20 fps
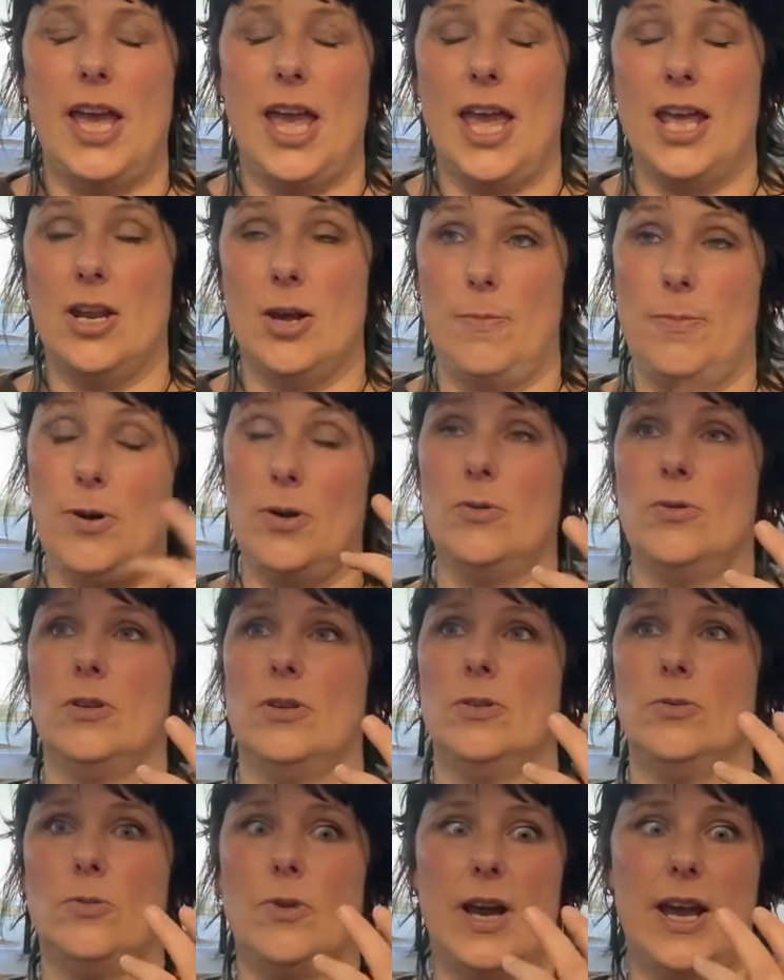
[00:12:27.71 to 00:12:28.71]
and I pulled
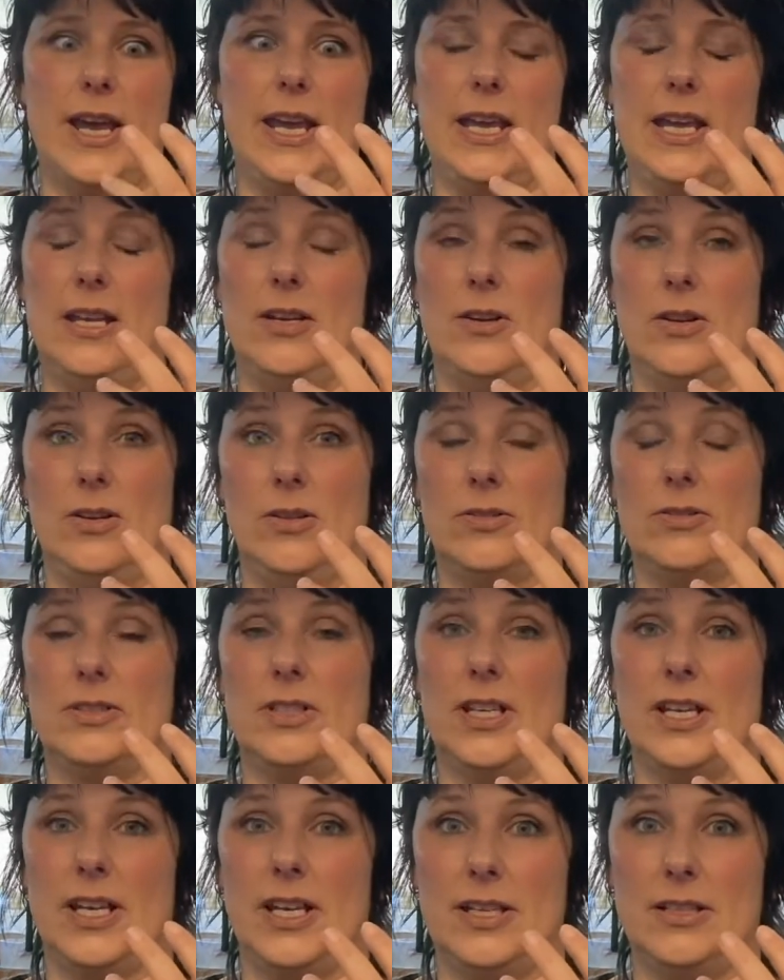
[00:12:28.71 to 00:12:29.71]
it away and I looked
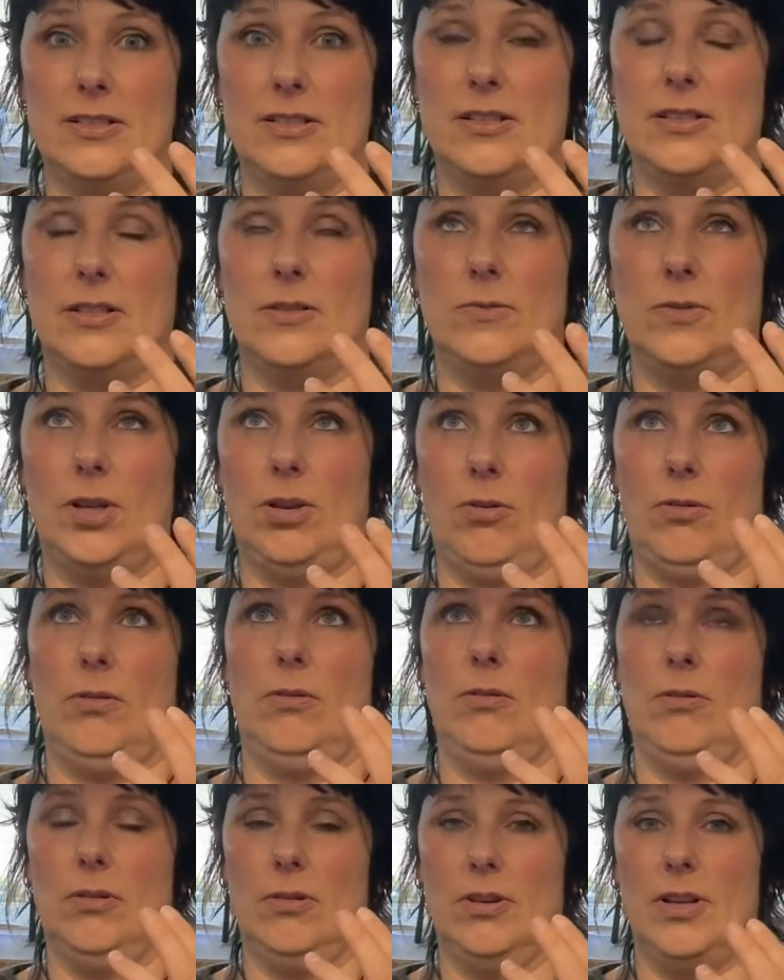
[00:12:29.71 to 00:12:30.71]
at it and sort of went
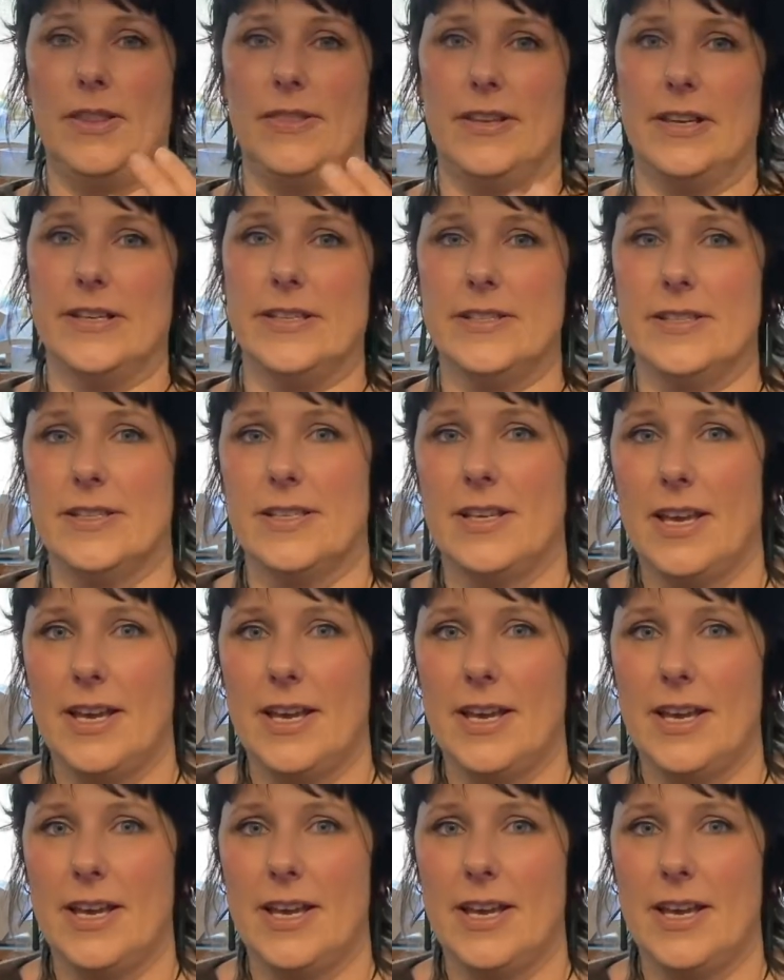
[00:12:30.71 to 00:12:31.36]
like this.